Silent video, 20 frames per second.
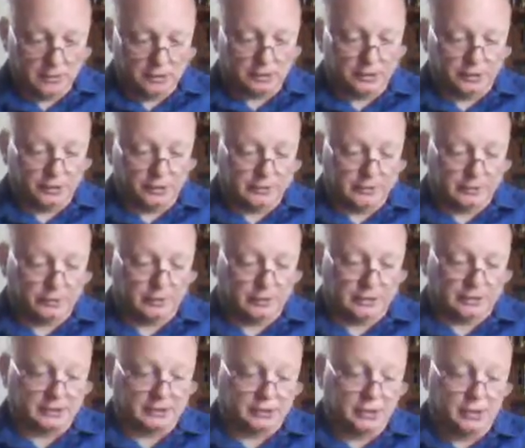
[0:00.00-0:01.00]
So here's the
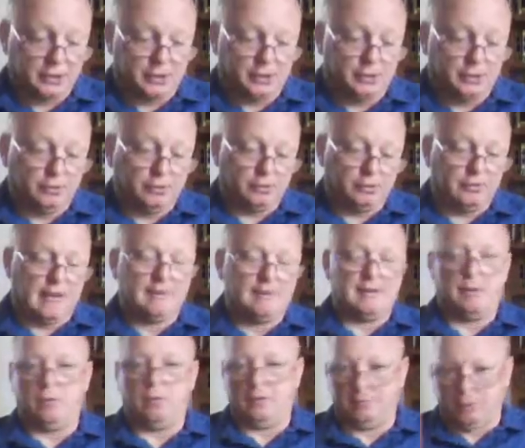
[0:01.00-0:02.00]
instructions. You're only going to write
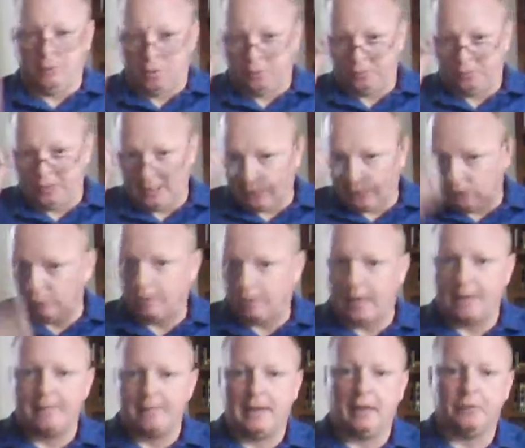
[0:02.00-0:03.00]
about one poem. You're not going to
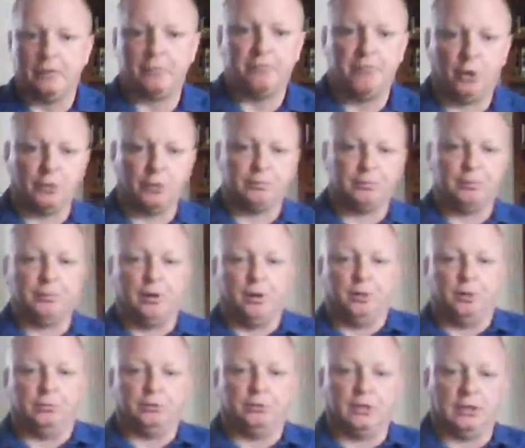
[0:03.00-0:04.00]
write about multiple
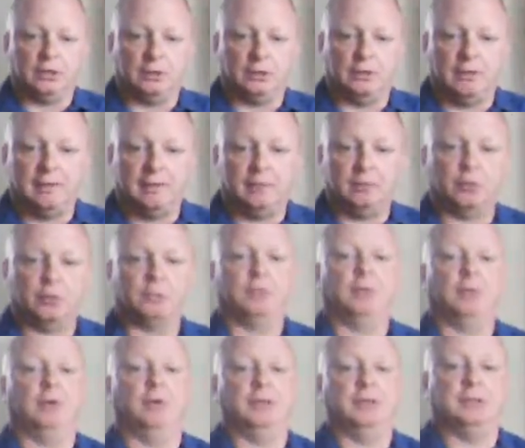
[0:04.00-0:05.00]
poems. You're not going to write about
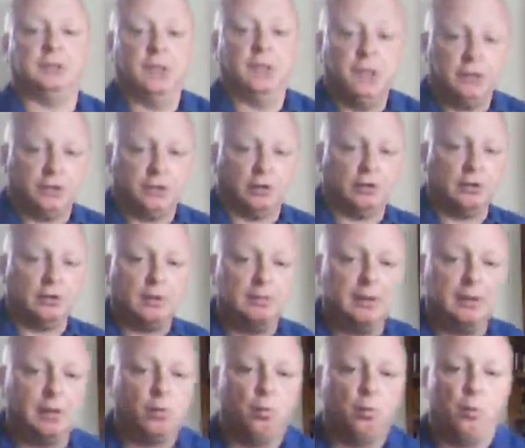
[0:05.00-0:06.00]
multiple poets. You're only going to
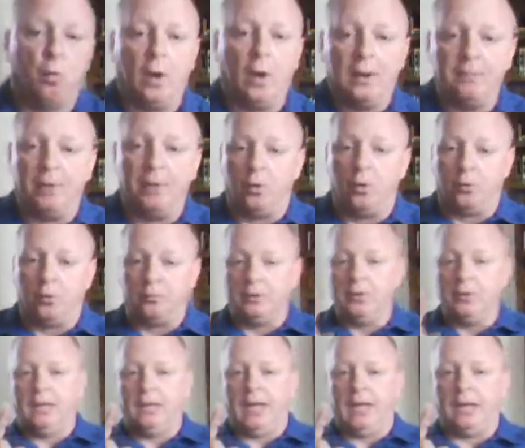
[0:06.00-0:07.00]
pick one poem,
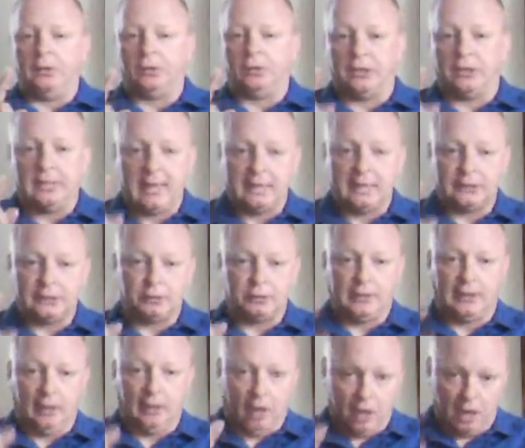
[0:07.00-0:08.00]
and you're going to
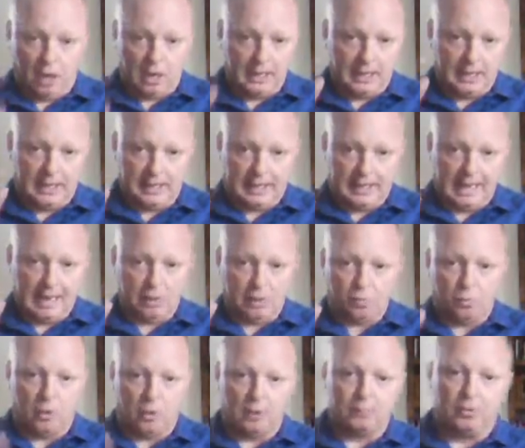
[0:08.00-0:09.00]
concentrate on
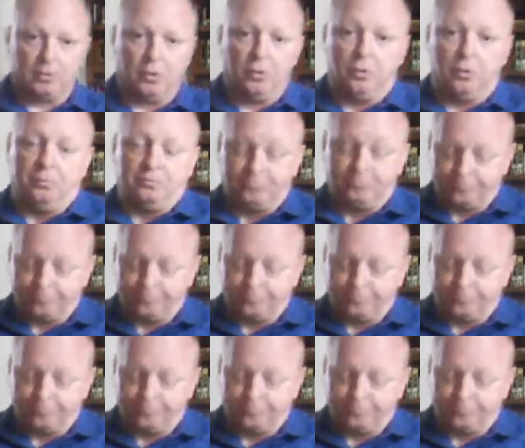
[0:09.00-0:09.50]
that one poem.